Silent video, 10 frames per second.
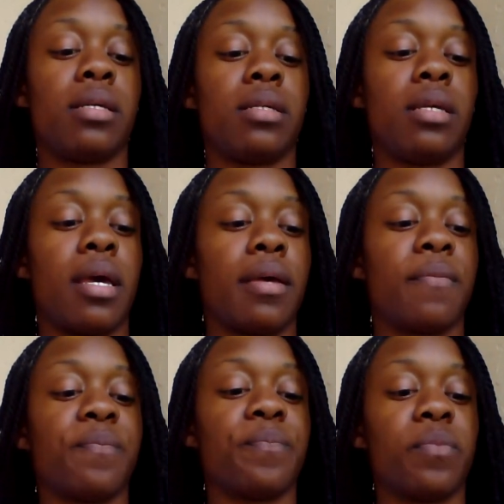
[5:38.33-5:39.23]
Yeah,
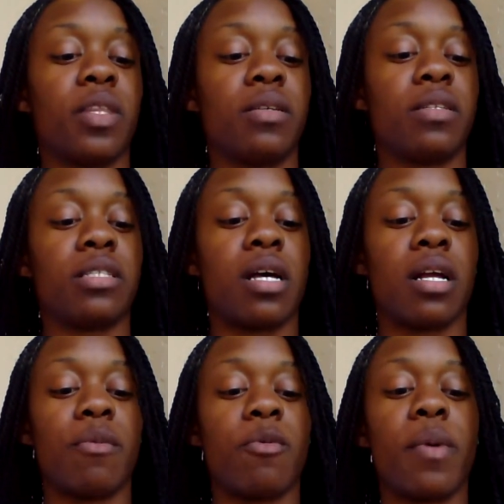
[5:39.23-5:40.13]
I was talking
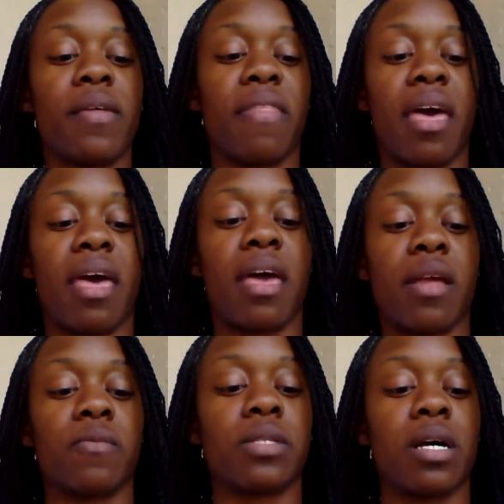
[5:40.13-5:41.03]
to him about that. I
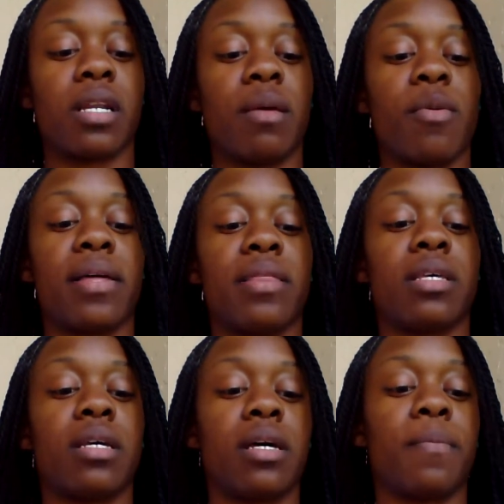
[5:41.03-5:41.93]
was talking to him about
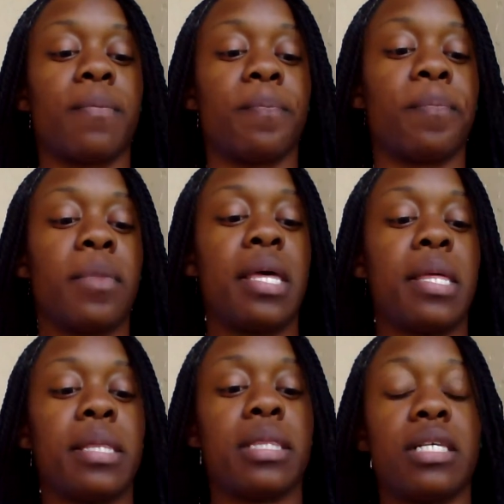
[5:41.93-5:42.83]

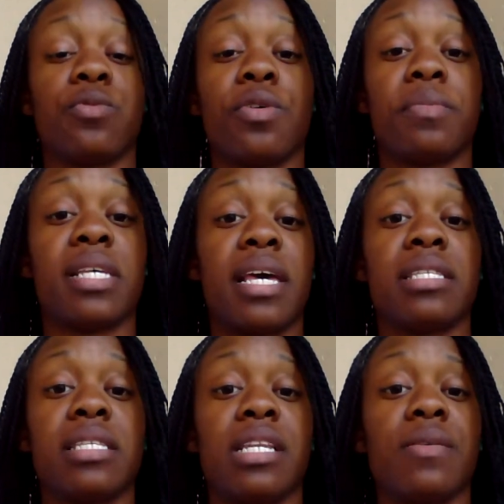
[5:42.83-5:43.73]
the swim test.
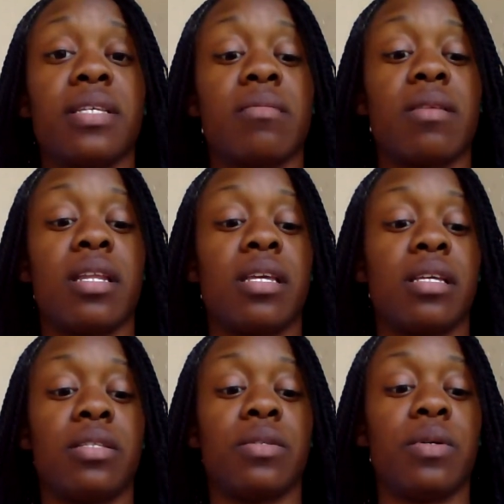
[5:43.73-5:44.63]
And he was explaining
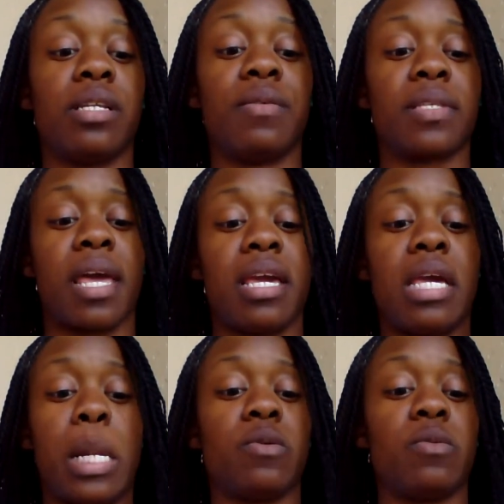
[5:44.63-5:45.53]
to it. And he was like, he
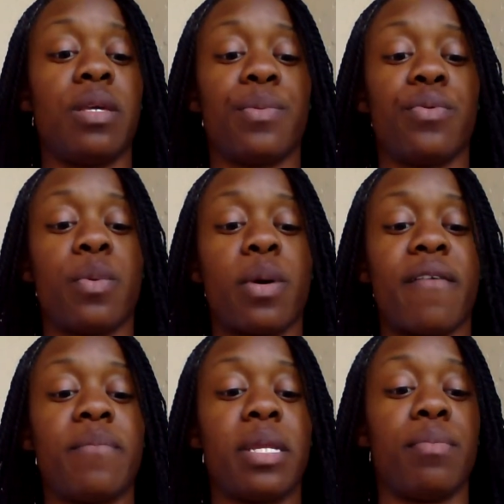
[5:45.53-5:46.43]
knows people who have
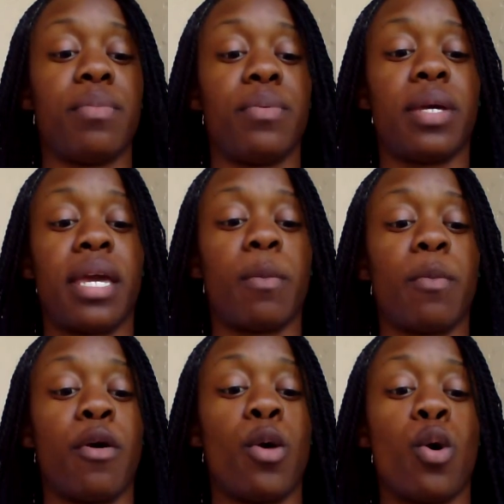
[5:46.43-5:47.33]
been in boot camp
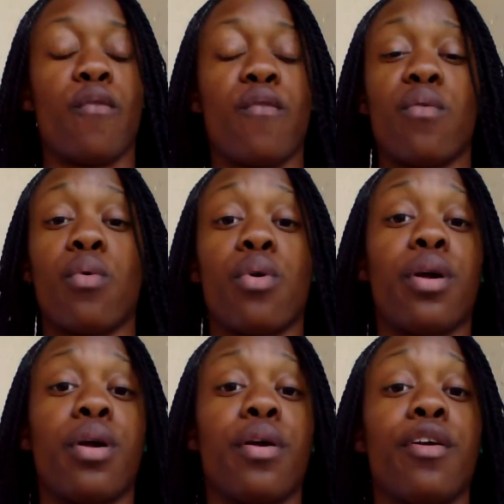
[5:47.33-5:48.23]
for
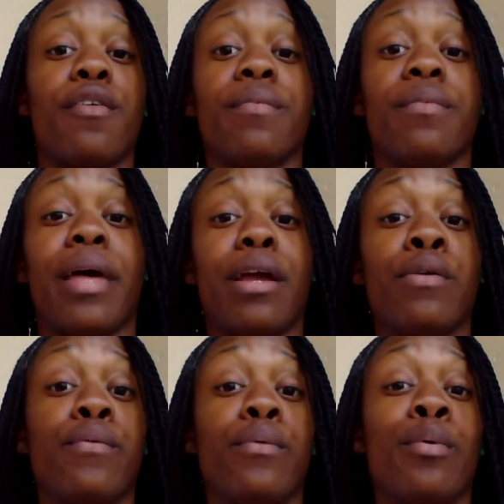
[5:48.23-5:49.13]
like
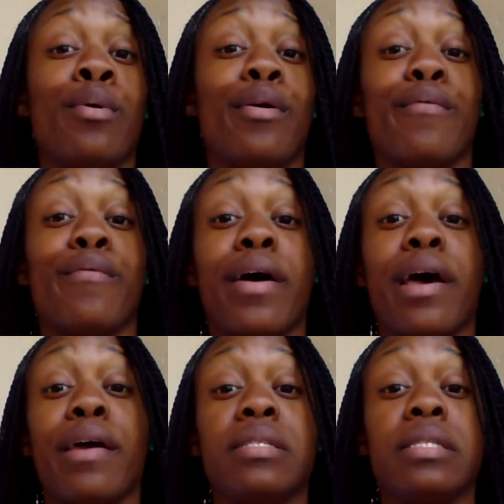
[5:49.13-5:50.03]
4,
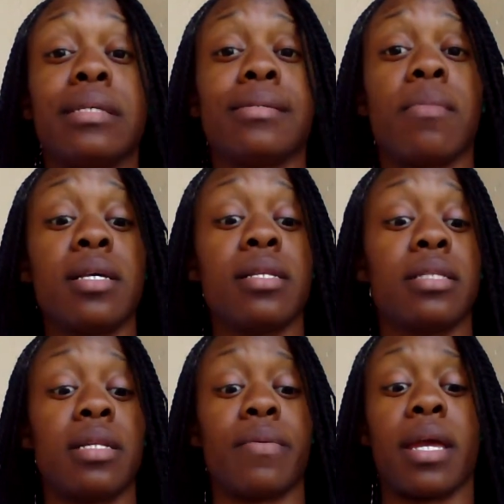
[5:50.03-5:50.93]
5, 6 months.
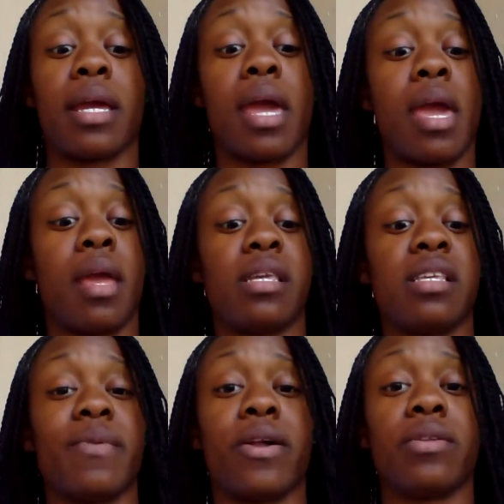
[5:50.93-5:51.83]
They were like, hey, they
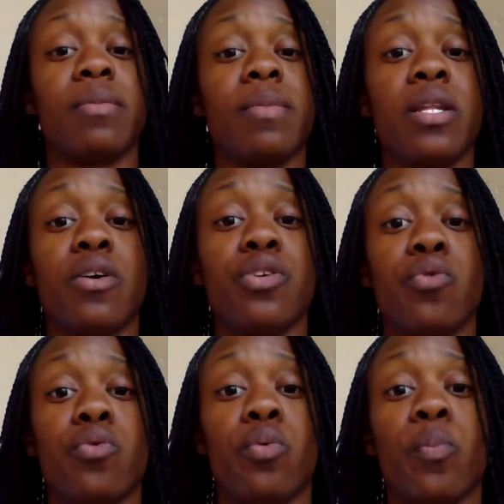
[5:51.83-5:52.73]
spent all this money on
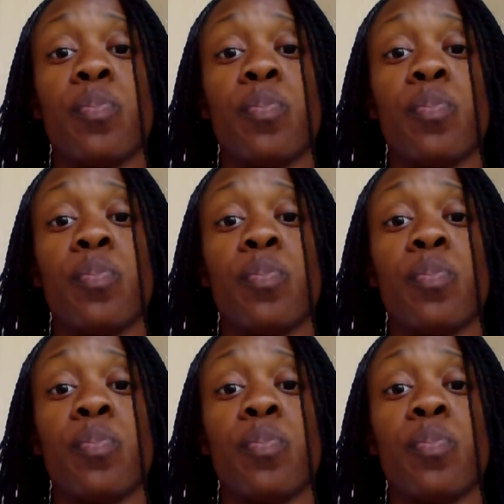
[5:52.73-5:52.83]
you.